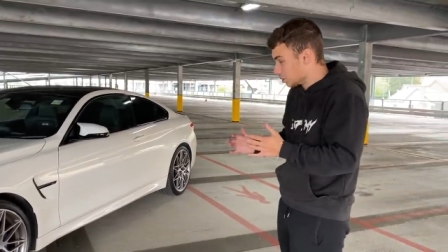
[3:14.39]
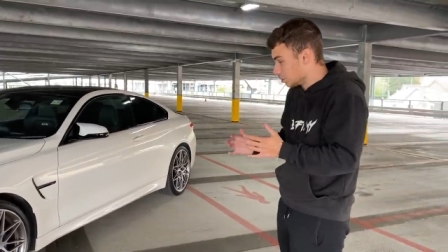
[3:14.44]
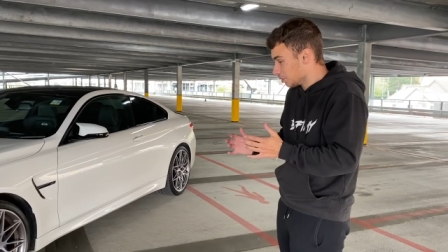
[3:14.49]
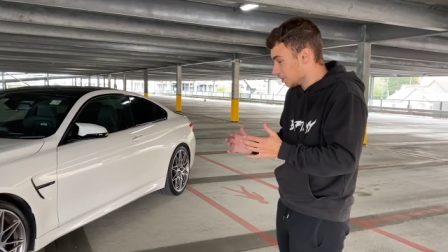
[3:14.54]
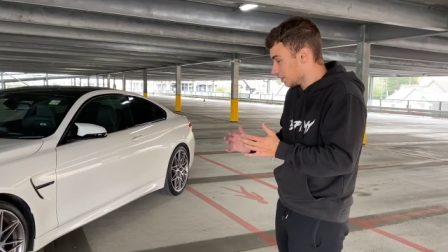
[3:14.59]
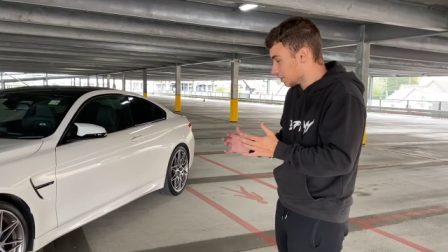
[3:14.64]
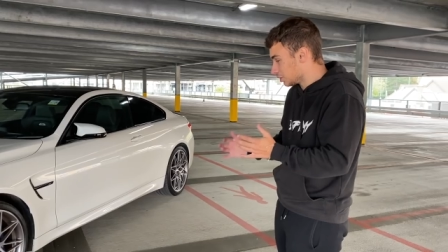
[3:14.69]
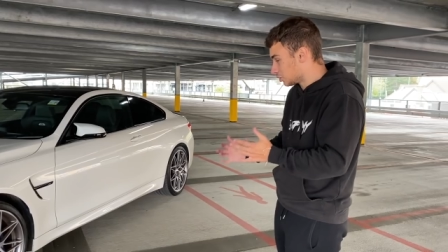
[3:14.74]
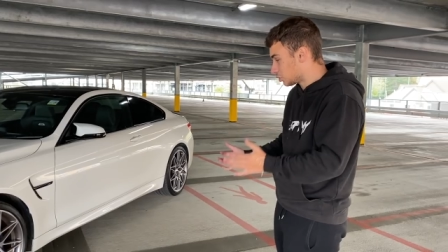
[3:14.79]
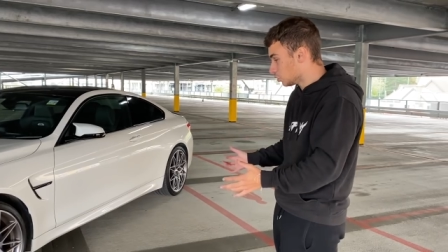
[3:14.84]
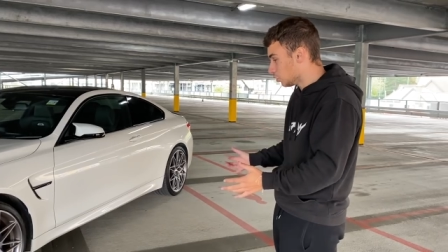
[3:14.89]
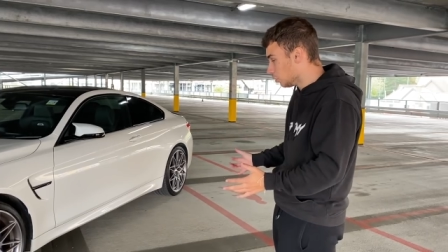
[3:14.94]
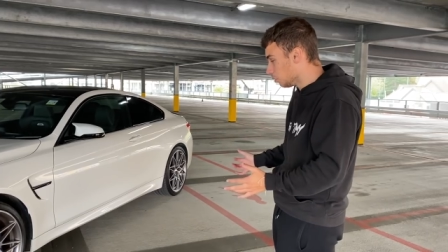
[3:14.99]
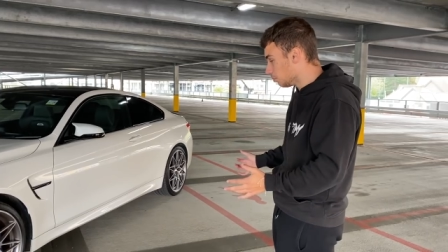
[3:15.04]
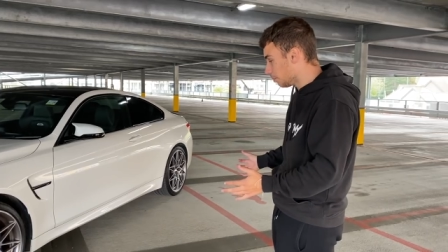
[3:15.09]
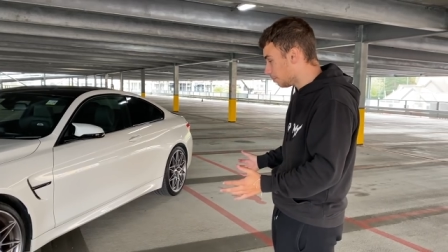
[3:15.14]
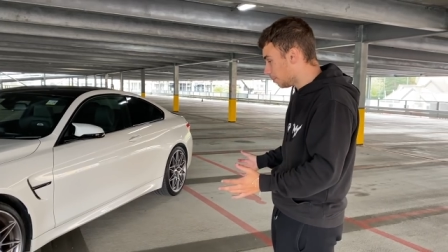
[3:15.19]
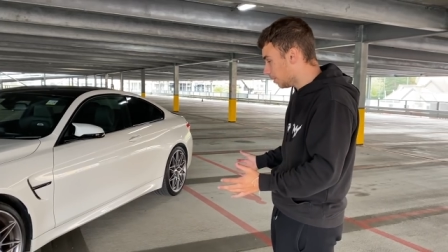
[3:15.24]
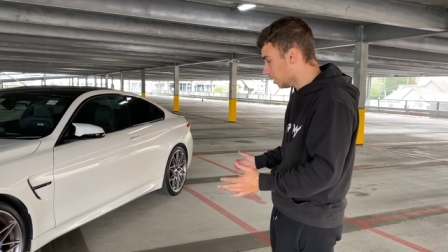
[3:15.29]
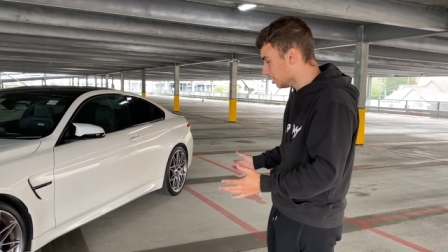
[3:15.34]
do it and I saw
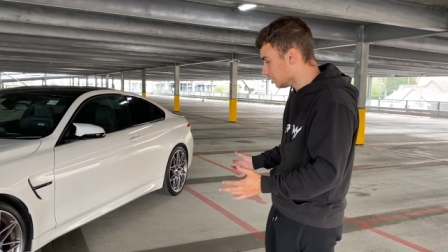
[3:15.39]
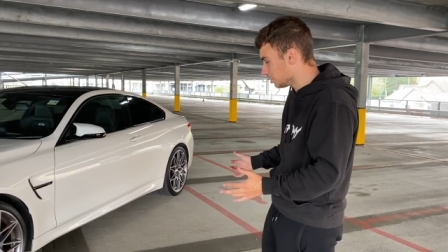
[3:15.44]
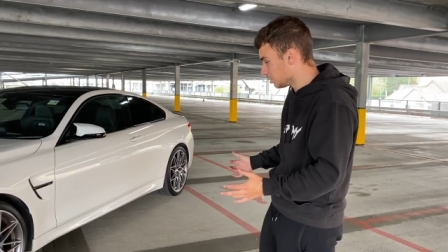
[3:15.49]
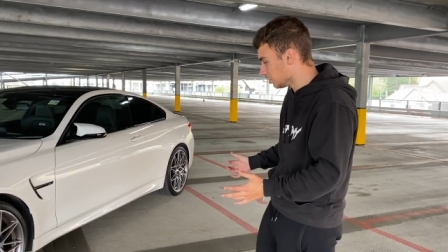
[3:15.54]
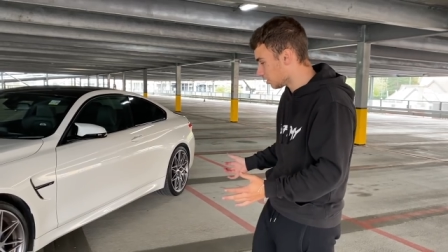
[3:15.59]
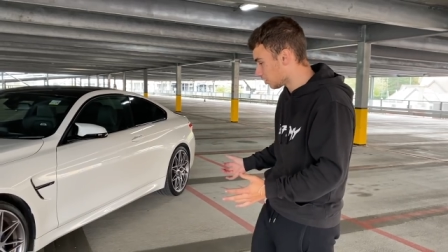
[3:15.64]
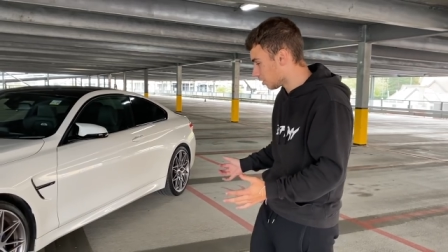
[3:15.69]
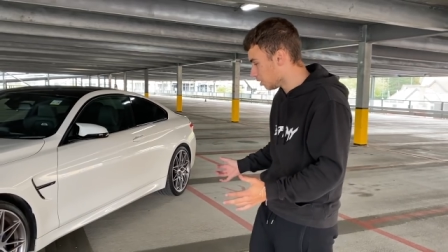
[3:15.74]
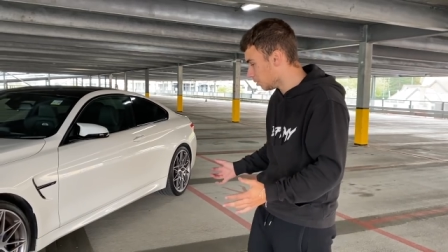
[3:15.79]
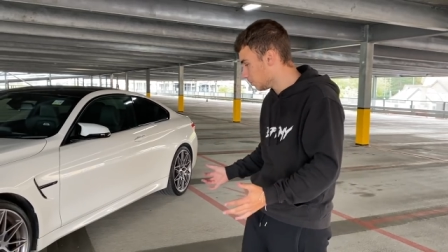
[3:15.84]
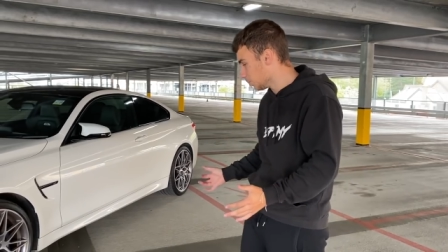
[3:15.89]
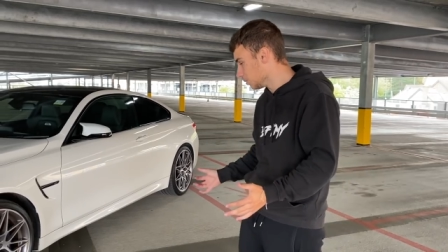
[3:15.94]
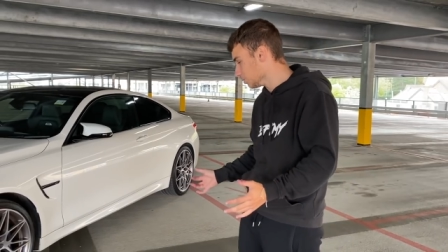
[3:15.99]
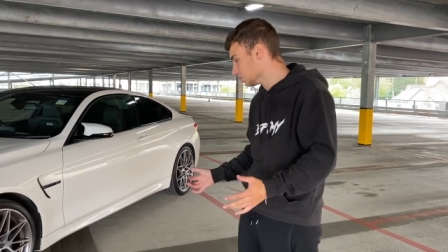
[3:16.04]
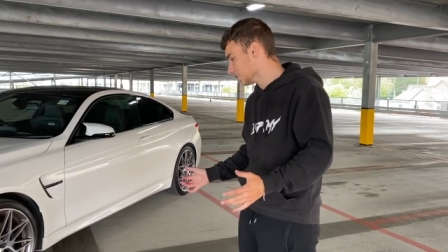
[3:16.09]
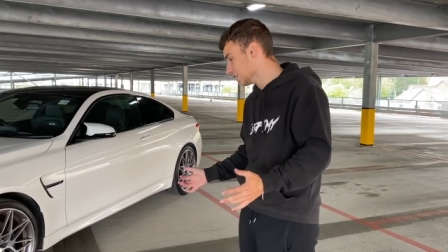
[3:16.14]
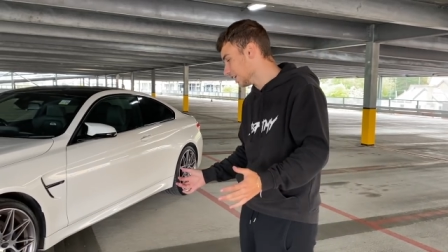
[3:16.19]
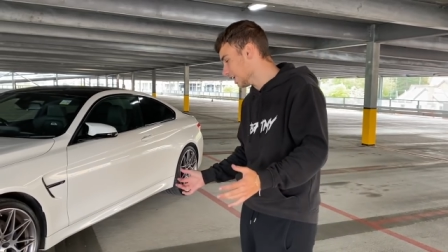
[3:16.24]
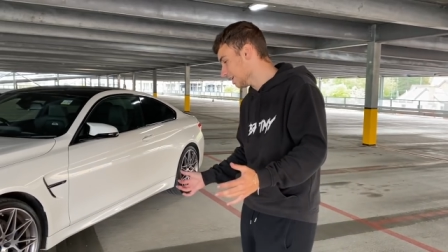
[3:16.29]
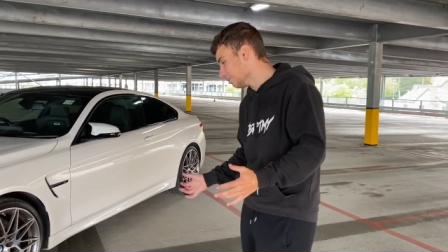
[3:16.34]
them in person, the cog wheels,
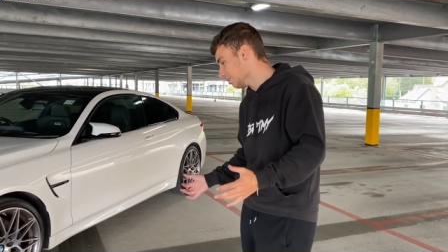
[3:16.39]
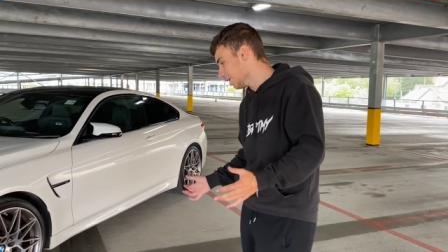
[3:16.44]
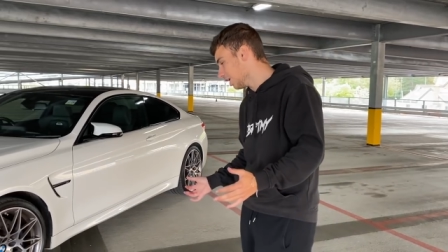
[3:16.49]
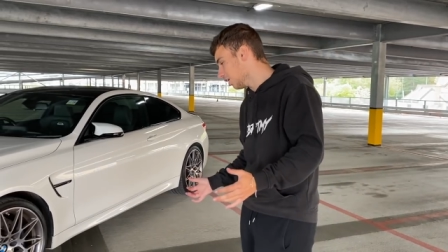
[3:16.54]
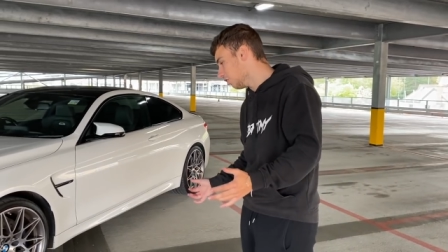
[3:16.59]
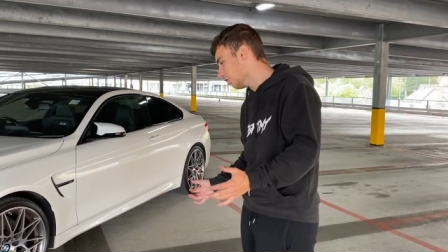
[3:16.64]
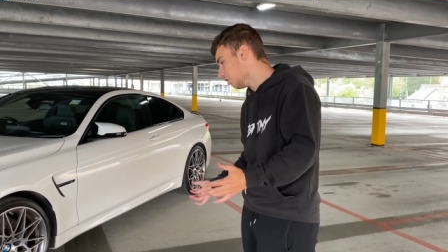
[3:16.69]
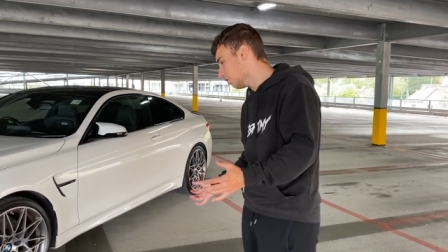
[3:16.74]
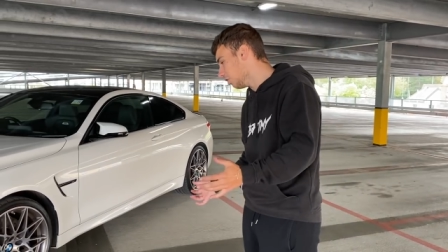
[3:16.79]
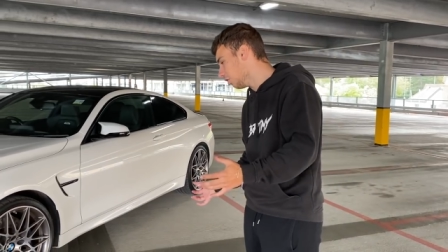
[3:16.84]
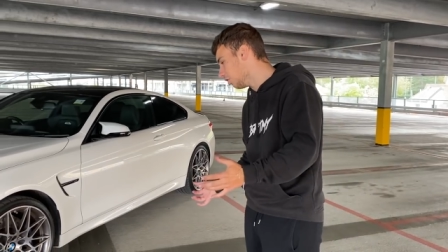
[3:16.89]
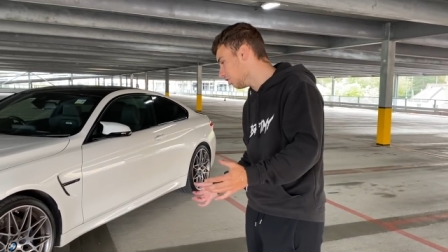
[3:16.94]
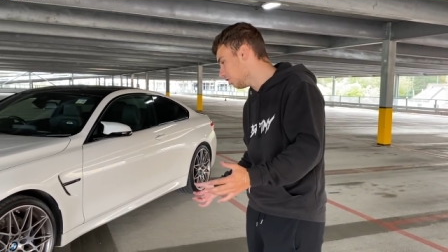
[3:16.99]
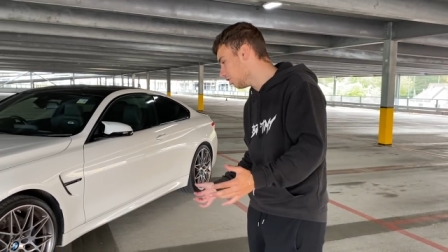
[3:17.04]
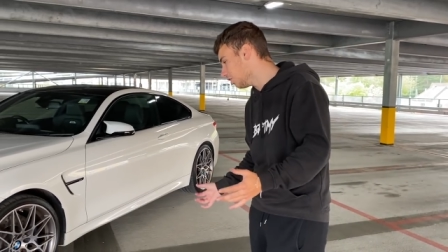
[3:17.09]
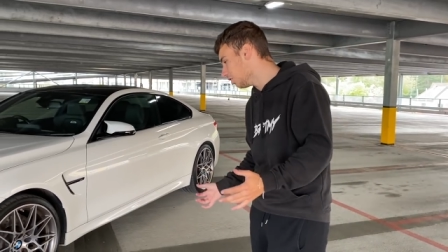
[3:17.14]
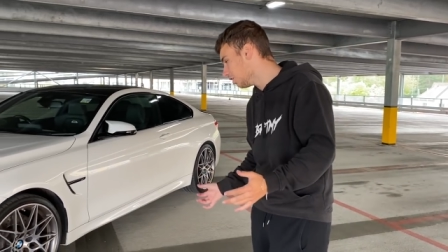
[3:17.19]
and now I'm like, oh,